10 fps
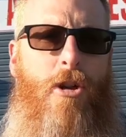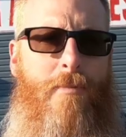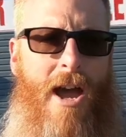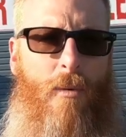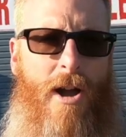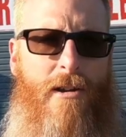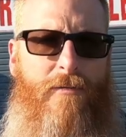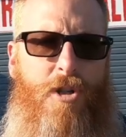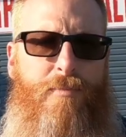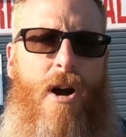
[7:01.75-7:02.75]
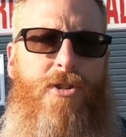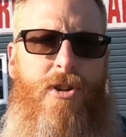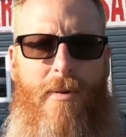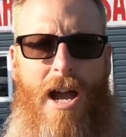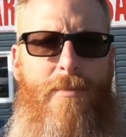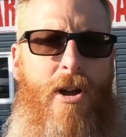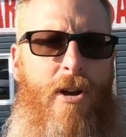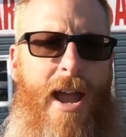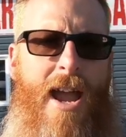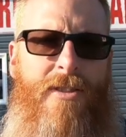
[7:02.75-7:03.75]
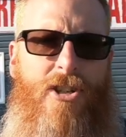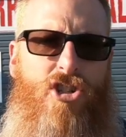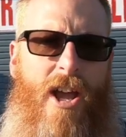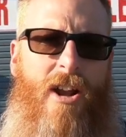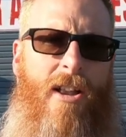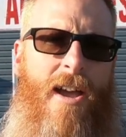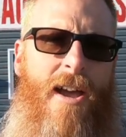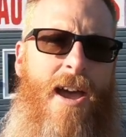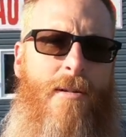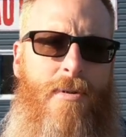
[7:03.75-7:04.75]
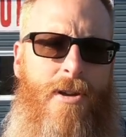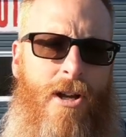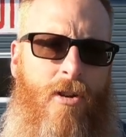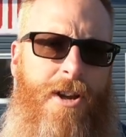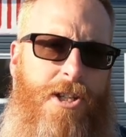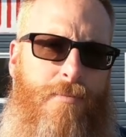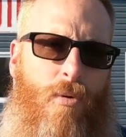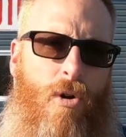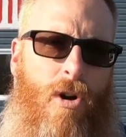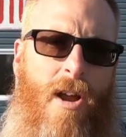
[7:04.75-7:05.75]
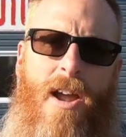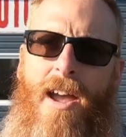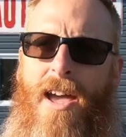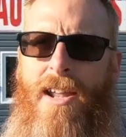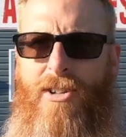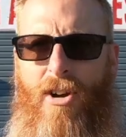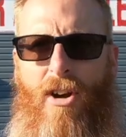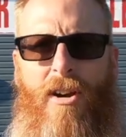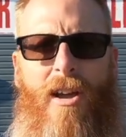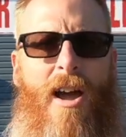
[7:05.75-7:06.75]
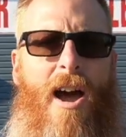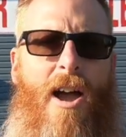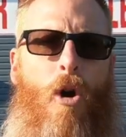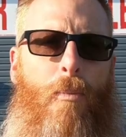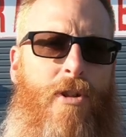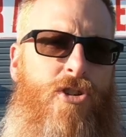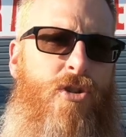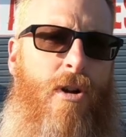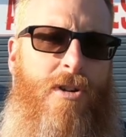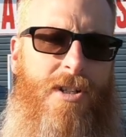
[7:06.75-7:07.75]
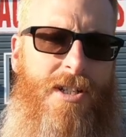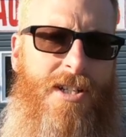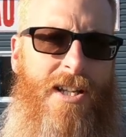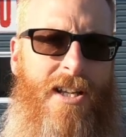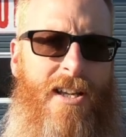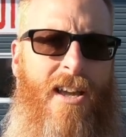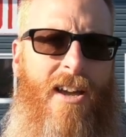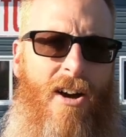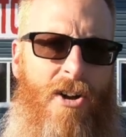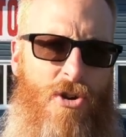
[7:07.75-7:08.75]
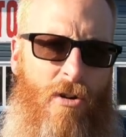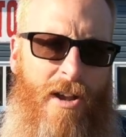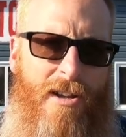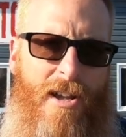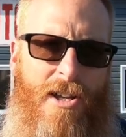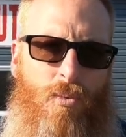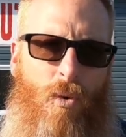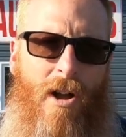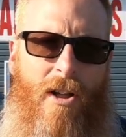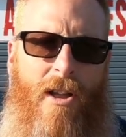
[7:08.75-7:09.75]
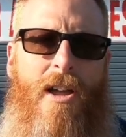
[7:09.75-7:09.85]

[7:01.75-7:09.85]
Matt White, for sponsoring my beard and this channel and being a great supporter. And in turn, I hope that you are succeeding on your end as well.